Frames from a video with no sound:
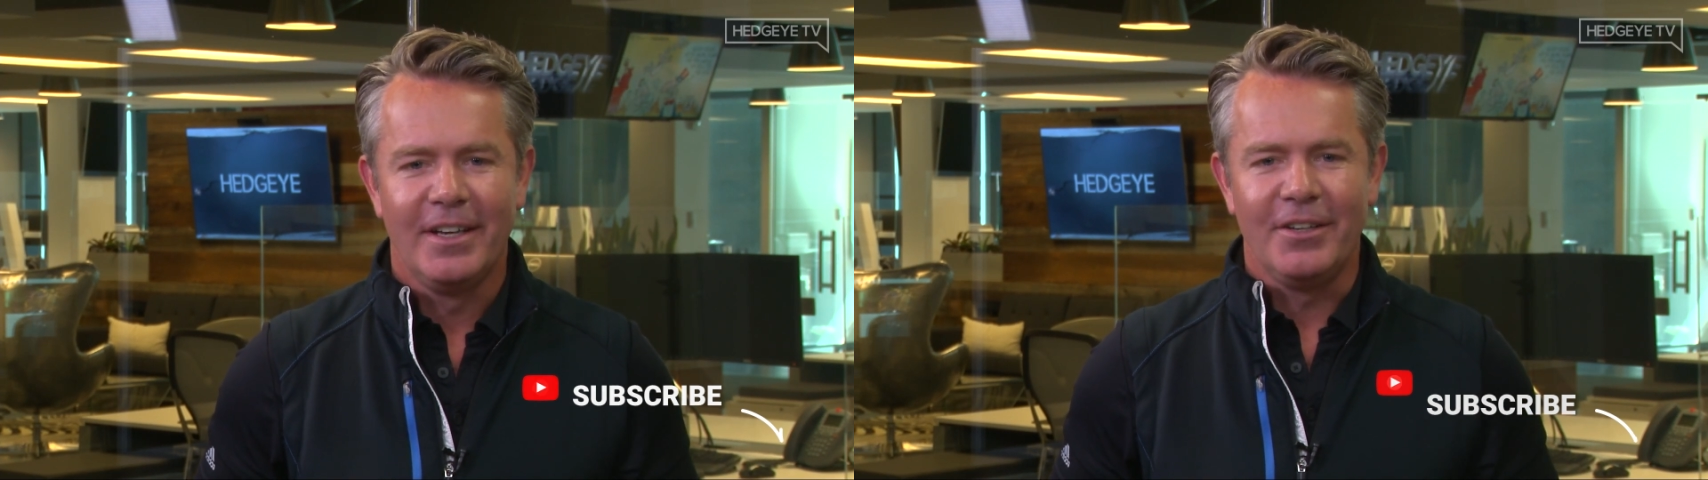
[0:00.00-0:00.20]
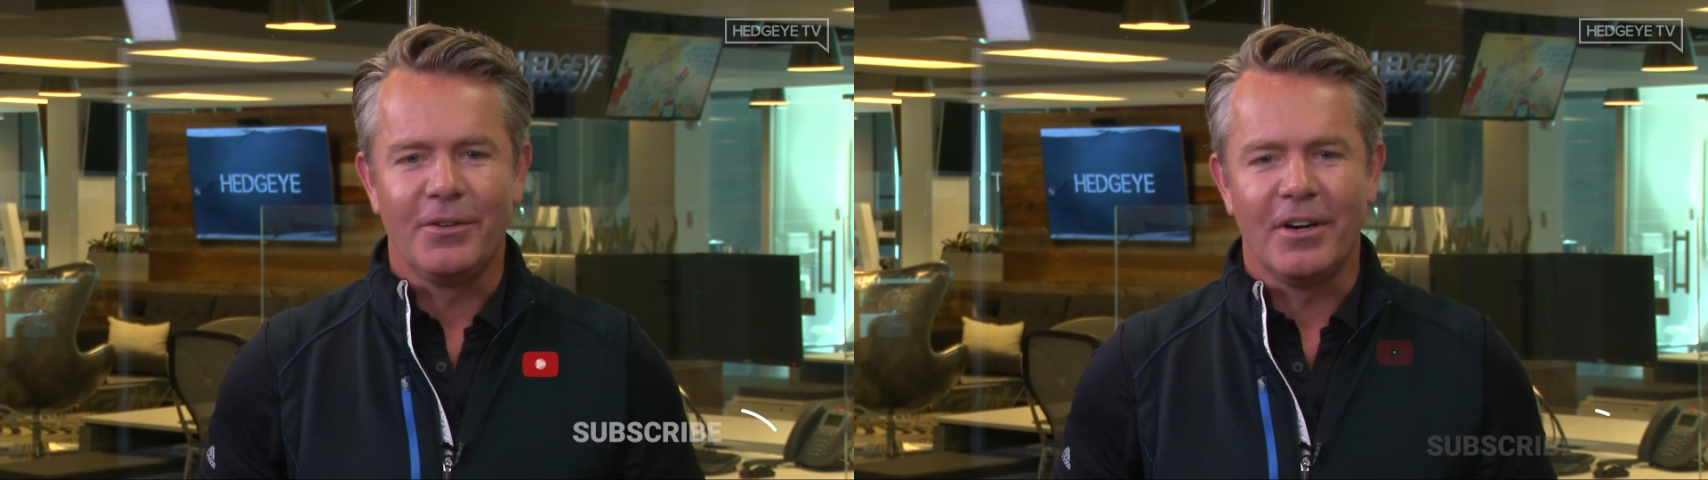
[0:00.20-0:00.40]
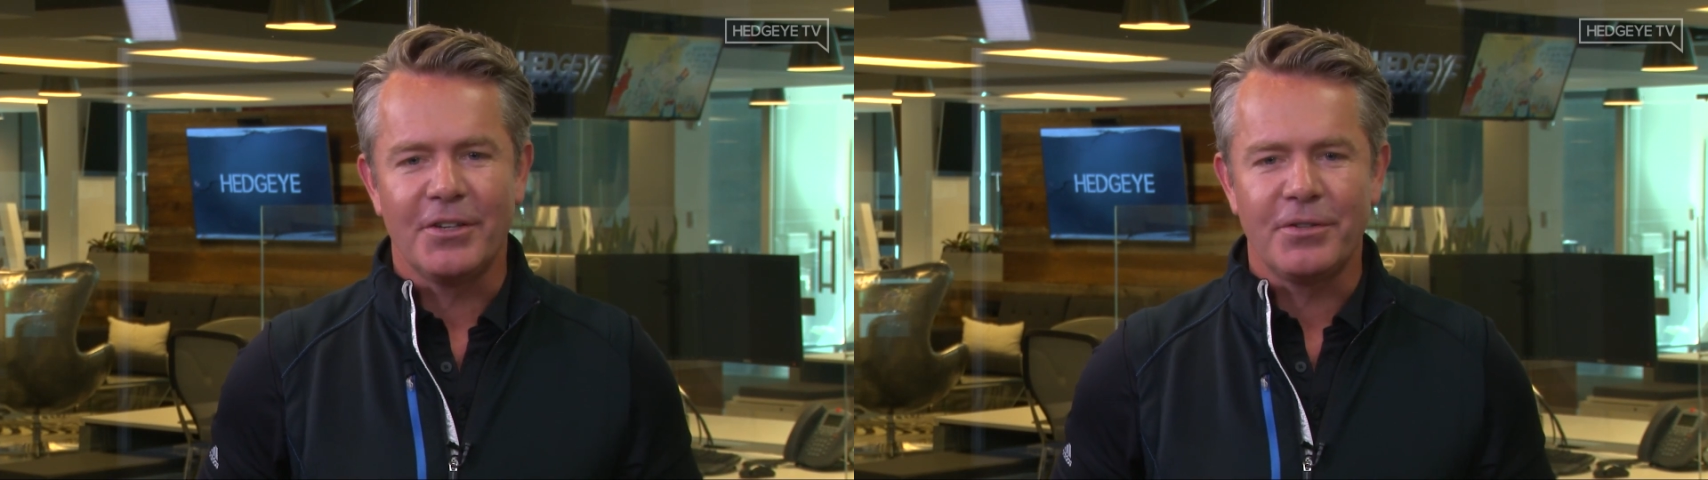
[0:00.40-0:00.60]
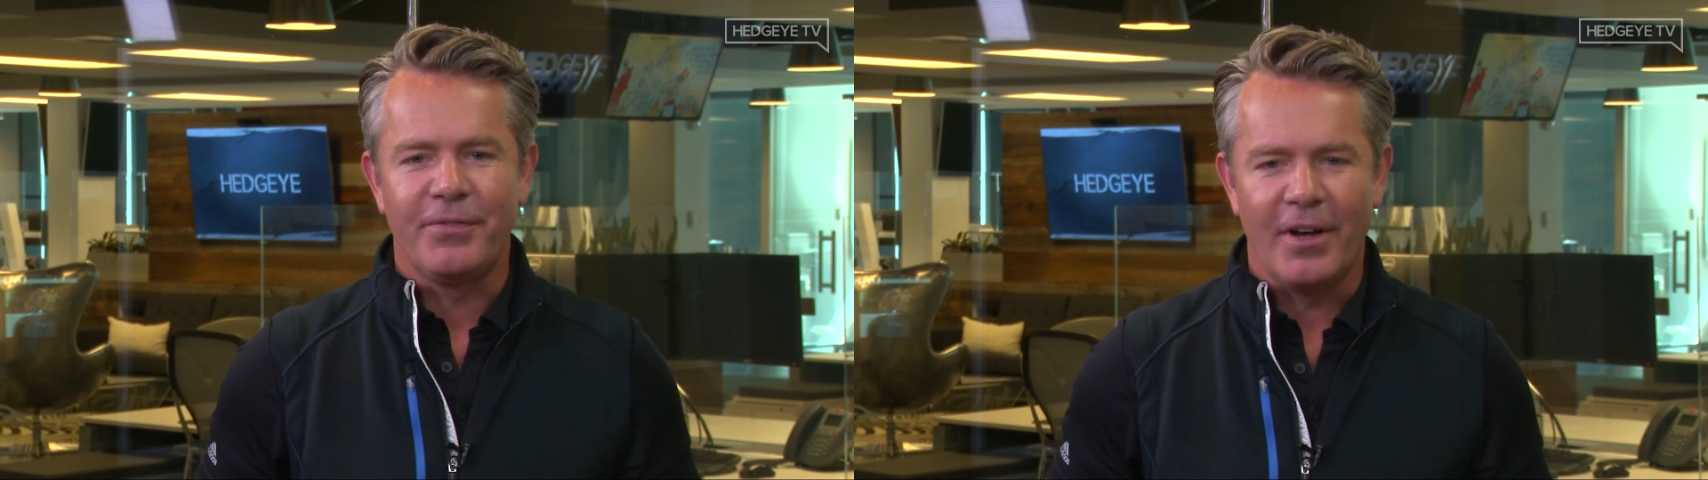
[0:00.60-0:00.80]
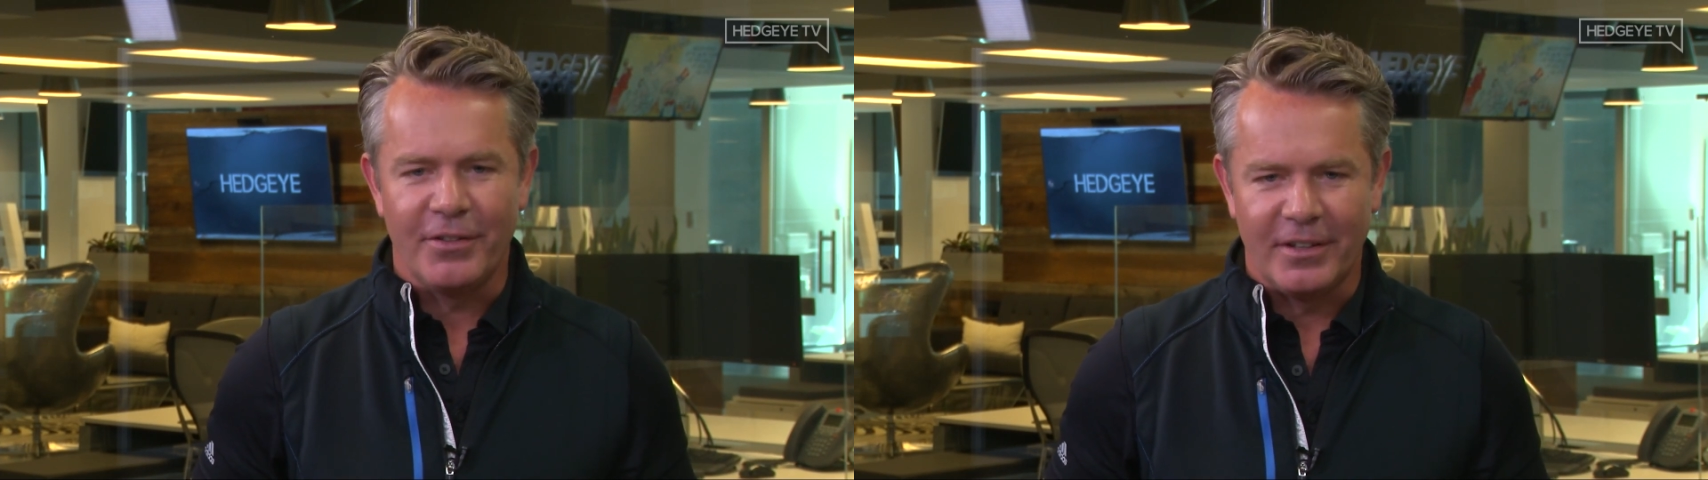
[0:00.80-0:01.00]
You can also
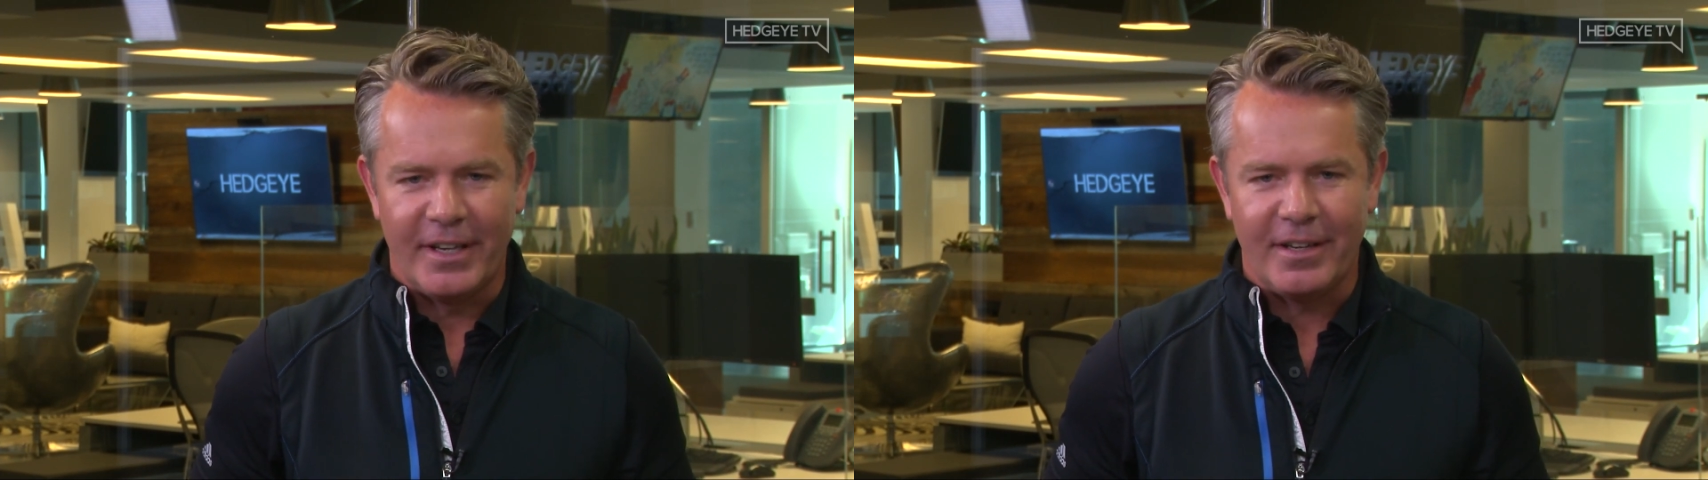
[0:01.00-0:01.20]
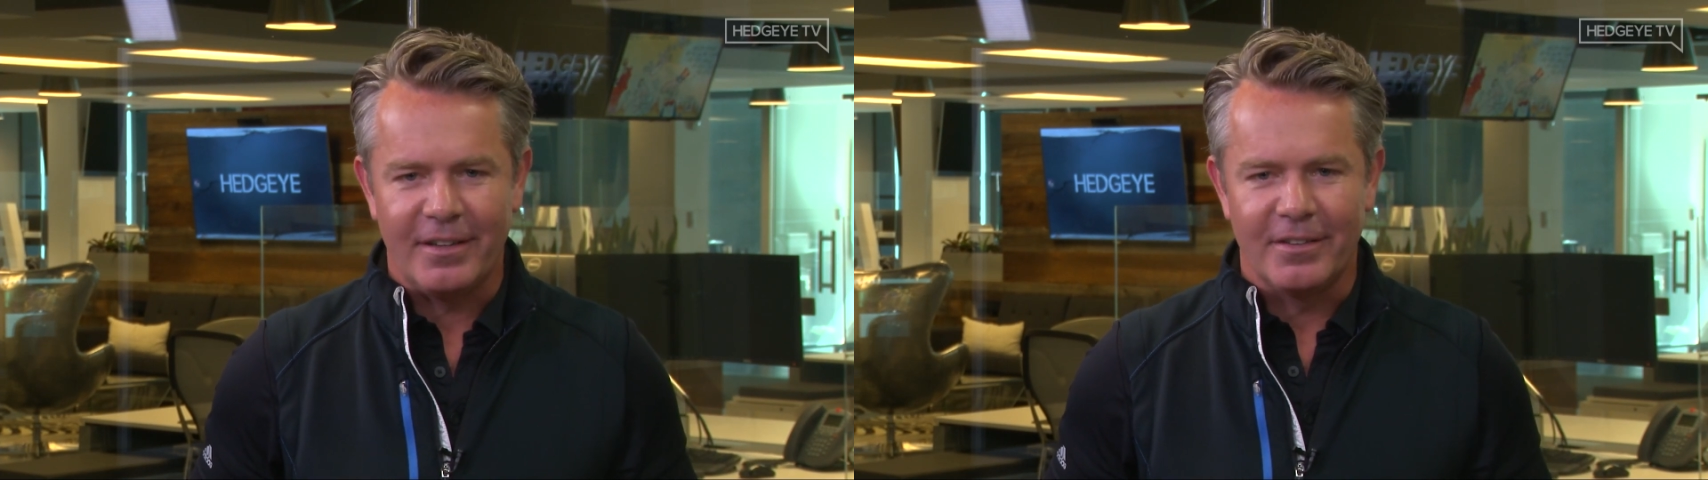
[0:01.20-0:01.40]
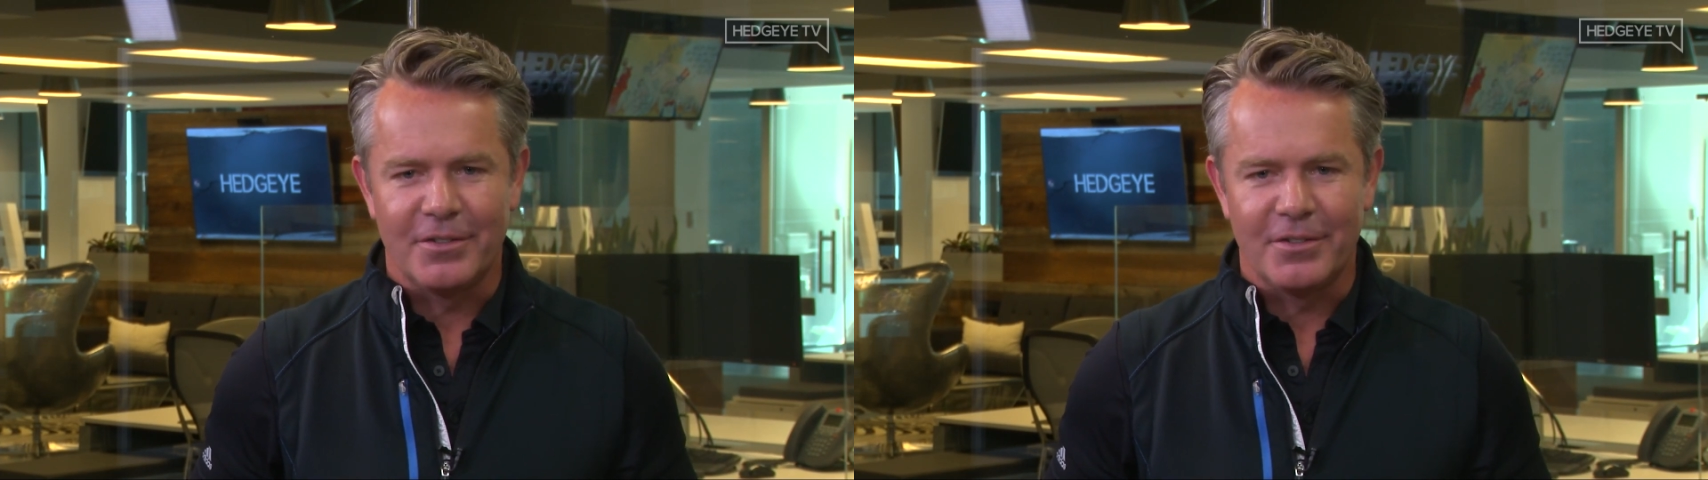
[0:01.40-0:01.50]
follow the link in the